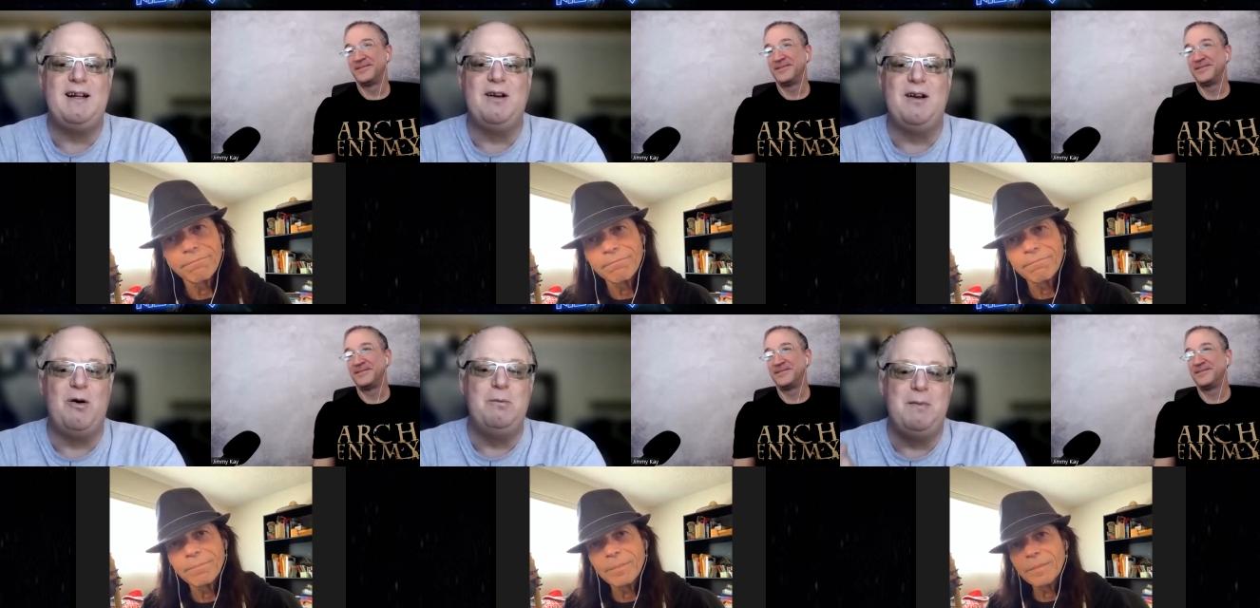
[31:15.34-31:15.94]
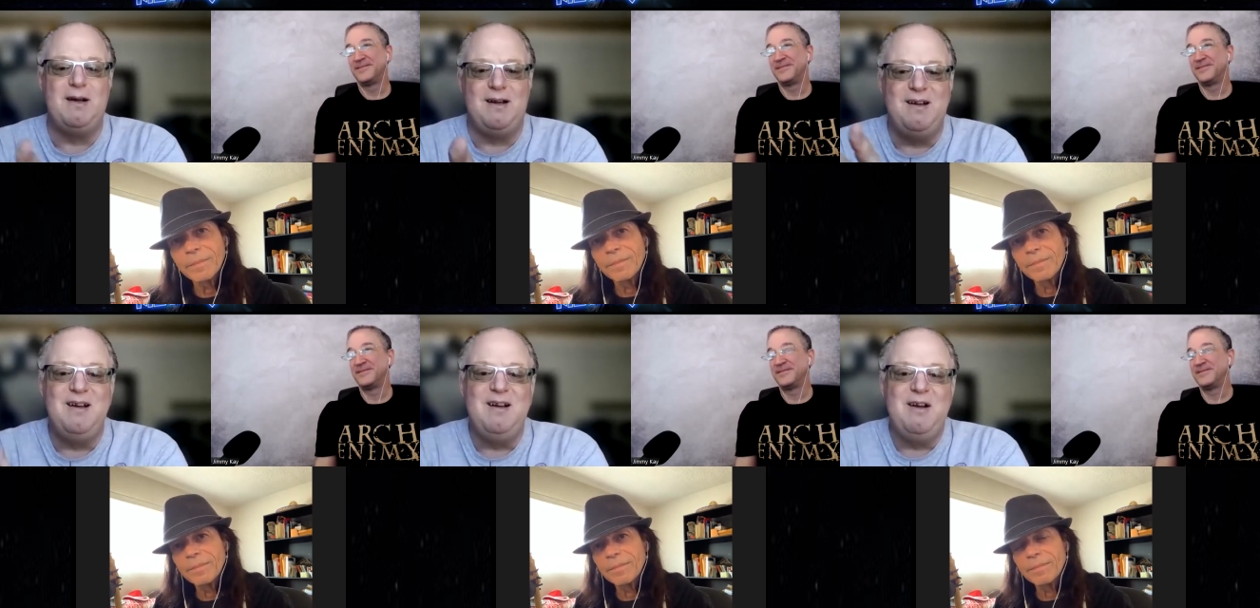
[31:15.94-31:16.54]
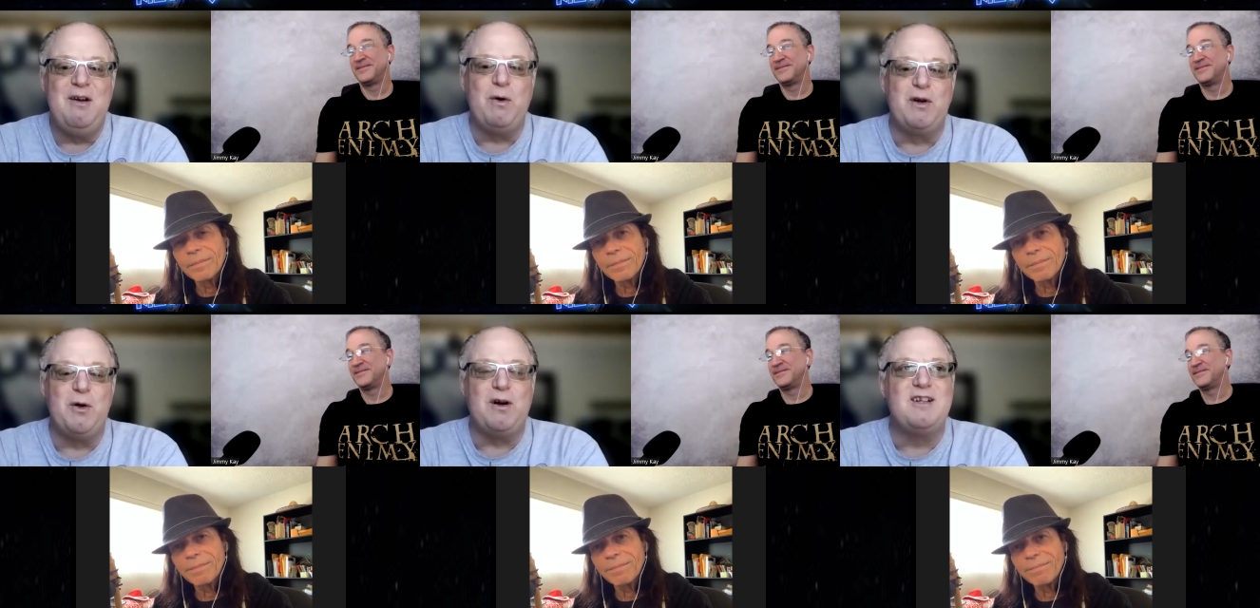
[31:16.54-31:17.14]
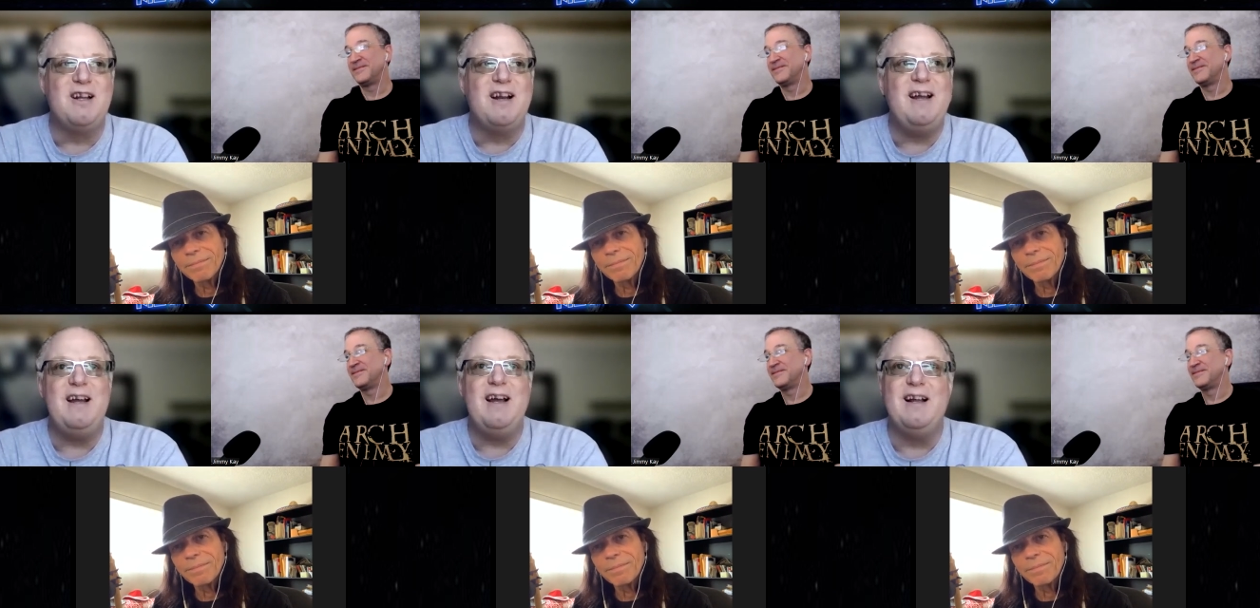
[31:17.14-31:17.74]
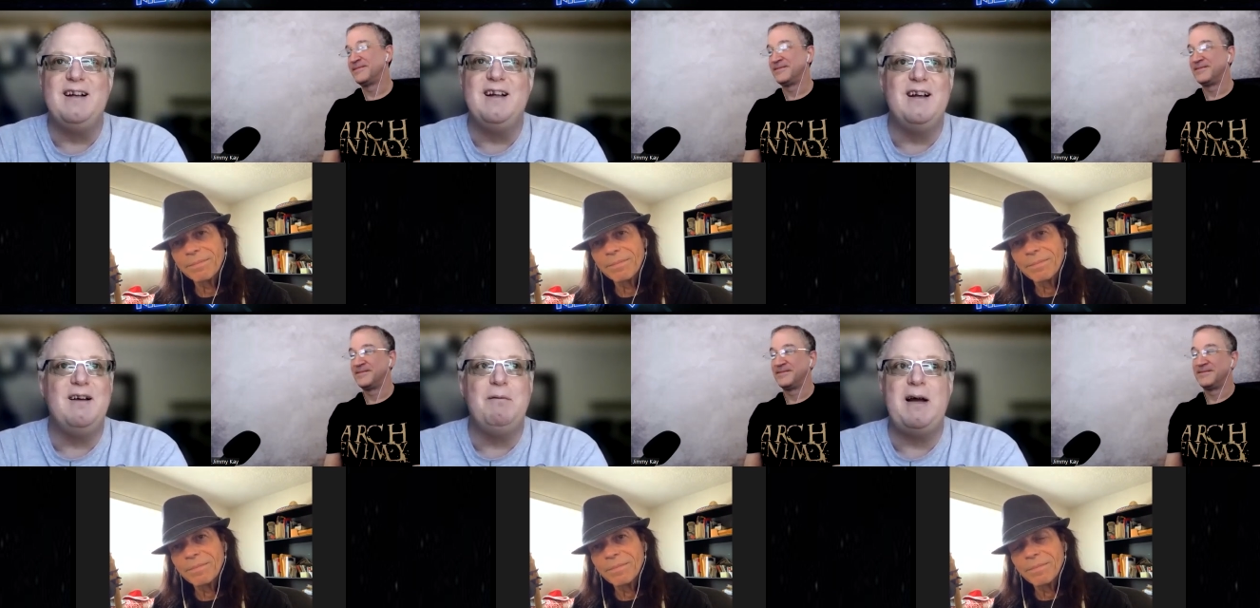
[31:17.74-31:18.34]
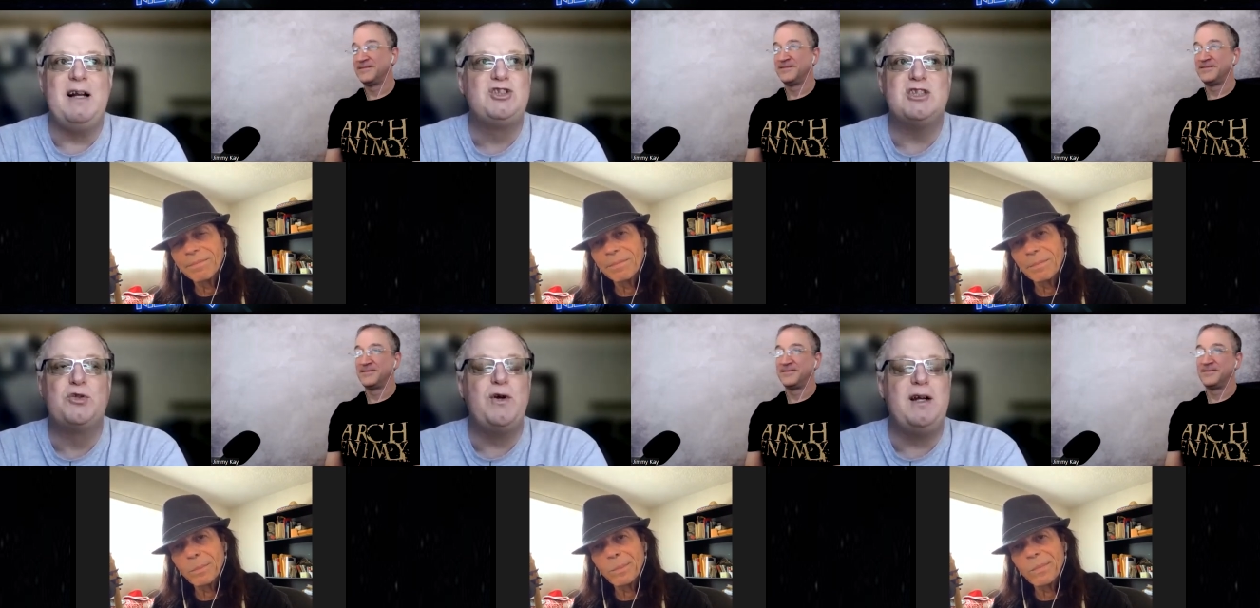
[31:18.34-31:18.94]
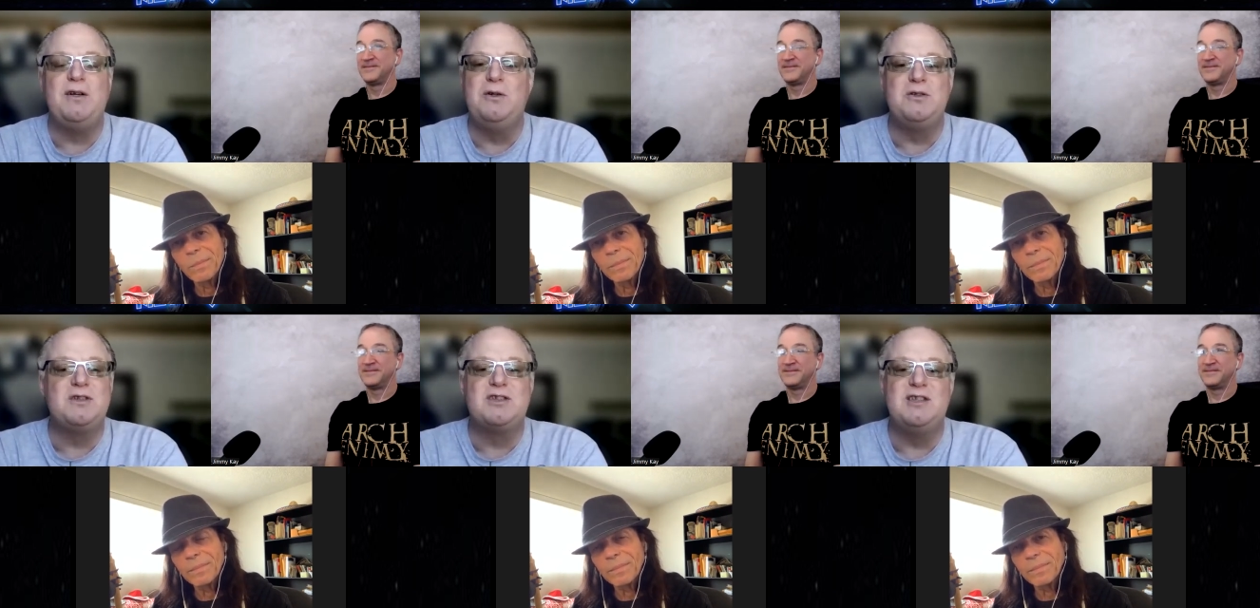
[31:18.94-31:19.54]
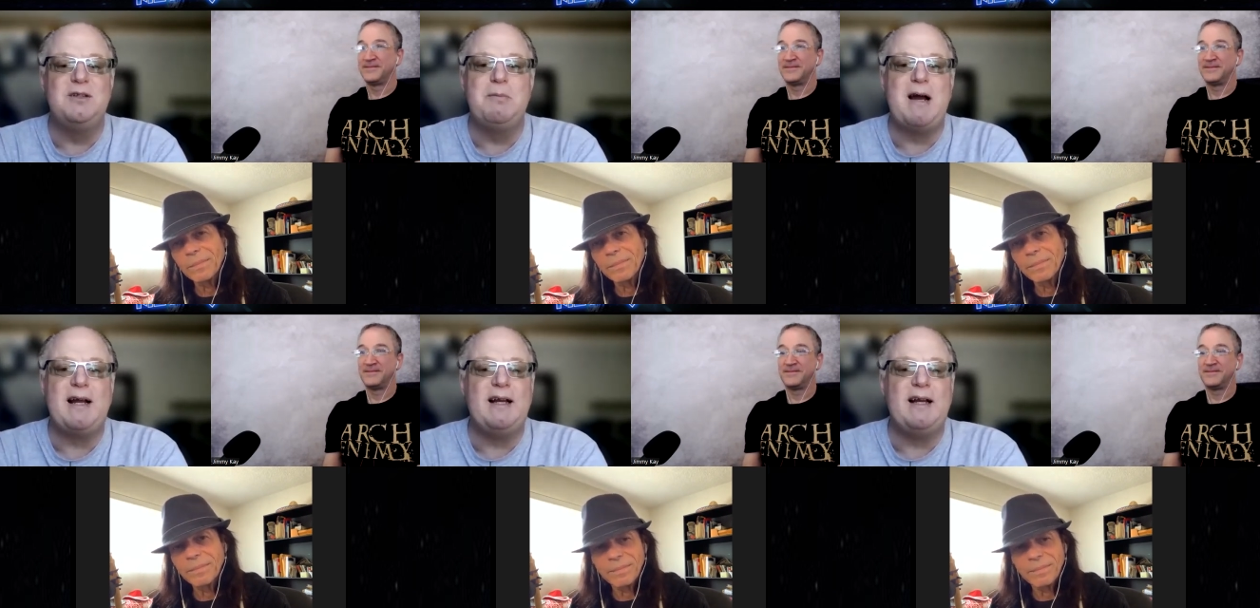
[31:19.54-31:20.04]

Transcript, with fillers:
Speaker 1: and the home where you are today. And man, it's just great news to see you back.